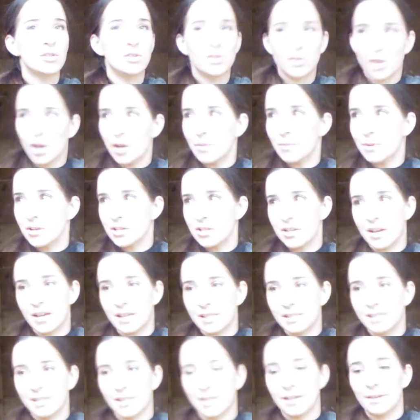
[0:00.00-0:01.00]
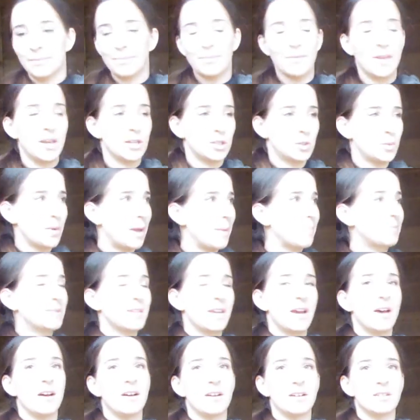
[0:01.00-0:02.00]
so much nicer. A swept
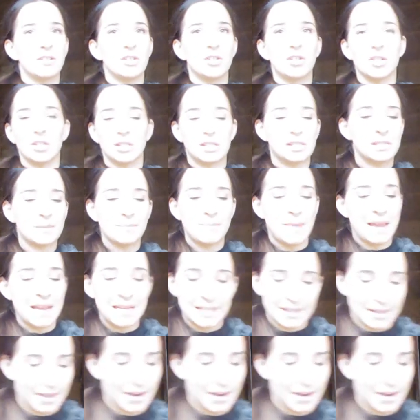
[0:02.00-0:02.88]
yard just makes